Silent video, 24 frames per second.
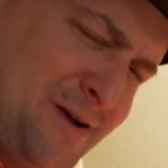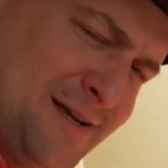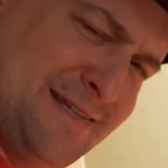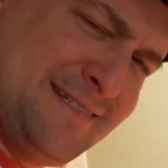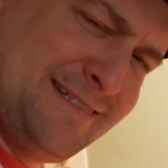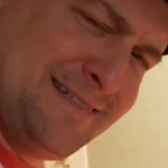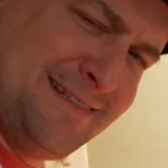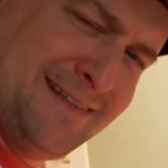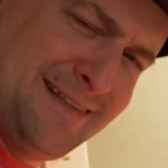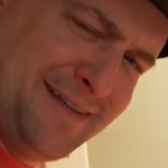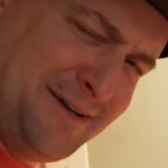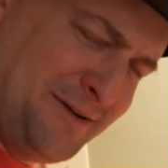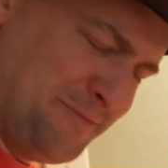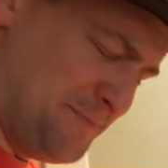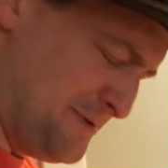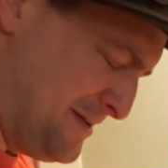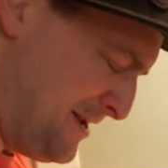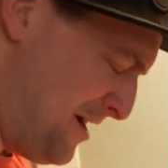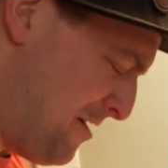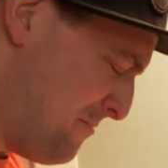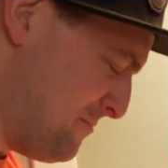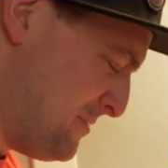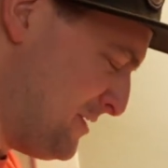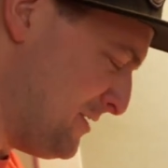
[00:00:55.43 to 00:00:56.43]
wrist a little bit.
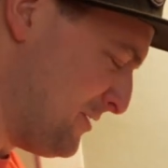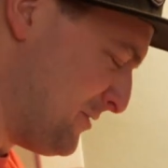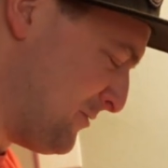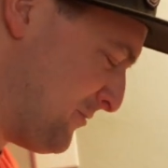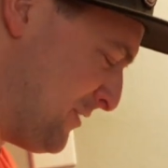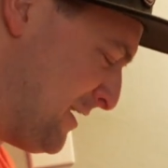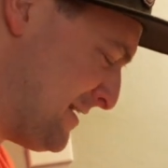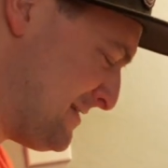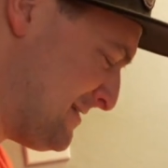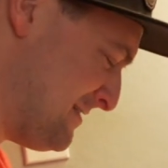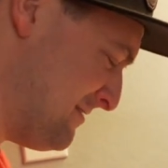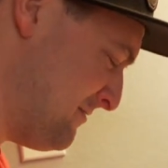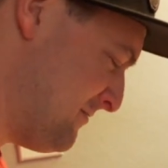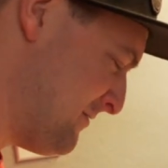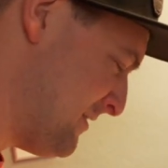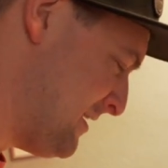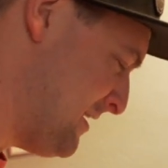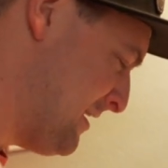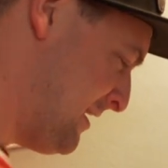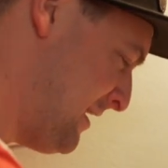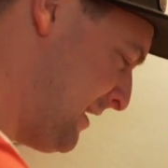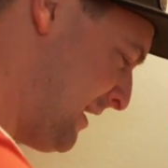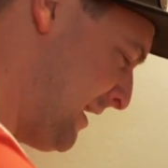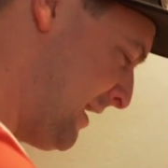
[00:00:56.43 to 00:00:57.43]
I'll be aggressive.
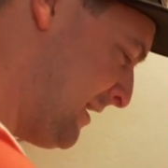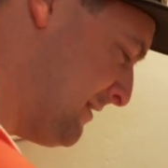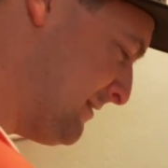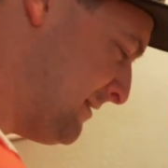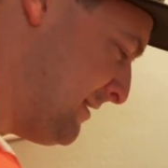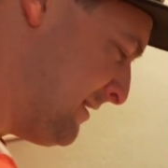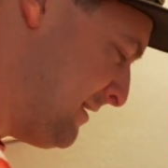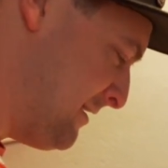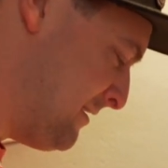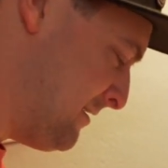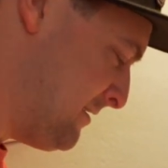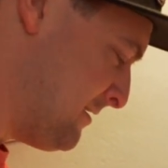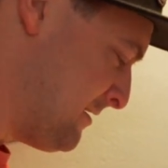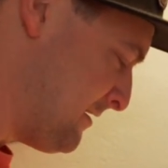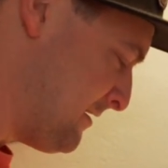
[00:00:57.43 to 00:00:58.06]
And then